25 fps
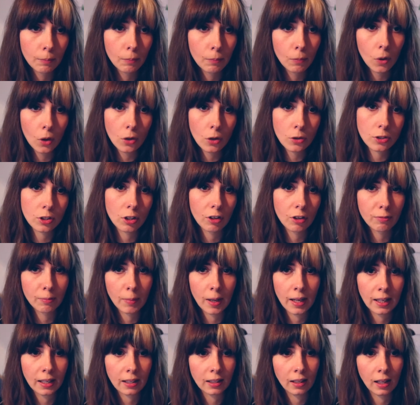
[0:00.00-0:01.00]
most of
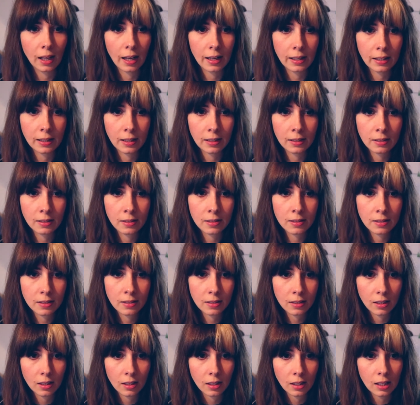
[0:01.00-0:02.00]
my
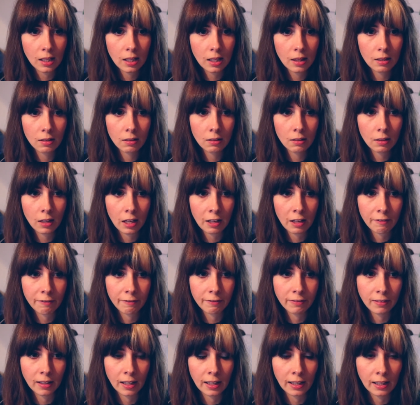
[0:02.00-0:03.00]
clients, either they
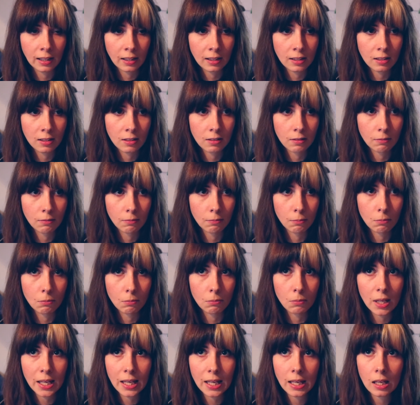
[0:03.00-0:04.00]
find
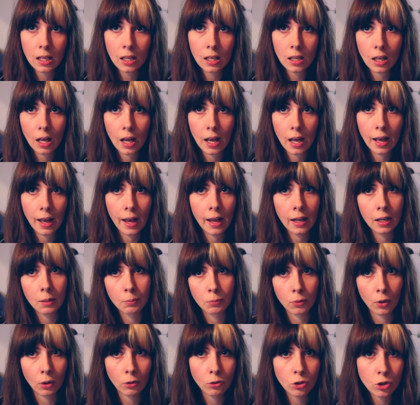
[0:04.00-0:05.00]
me and
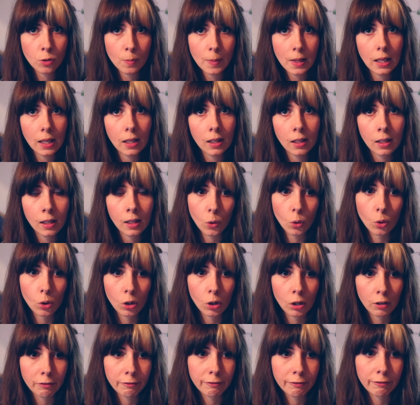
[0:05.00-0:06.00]
approach me,
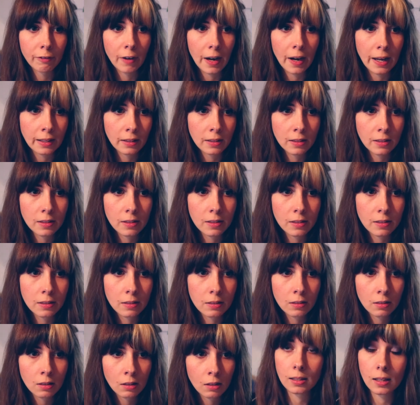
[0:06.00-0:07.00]
or
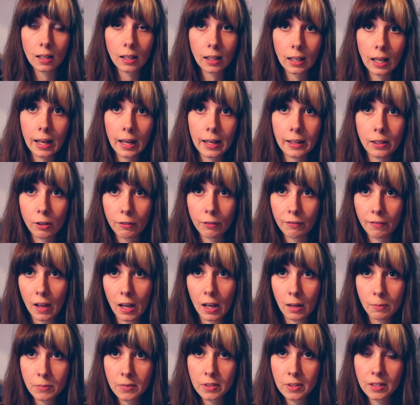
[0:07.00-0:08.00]
friends, the client of
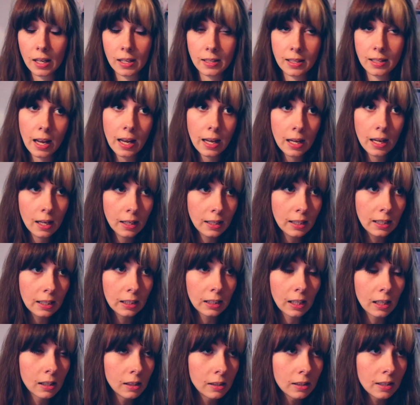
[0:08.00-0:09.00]
them says, hey, I need
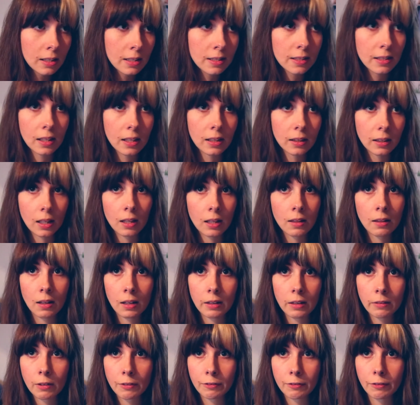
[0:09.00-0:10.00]
an artist, and then
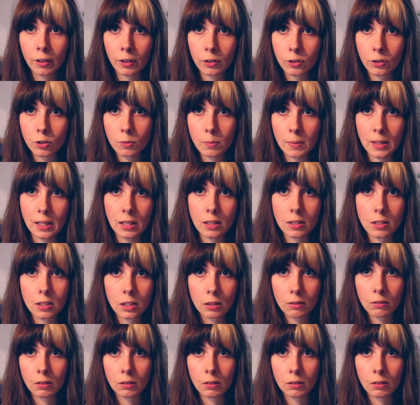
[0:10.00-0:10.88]
they refer to me. So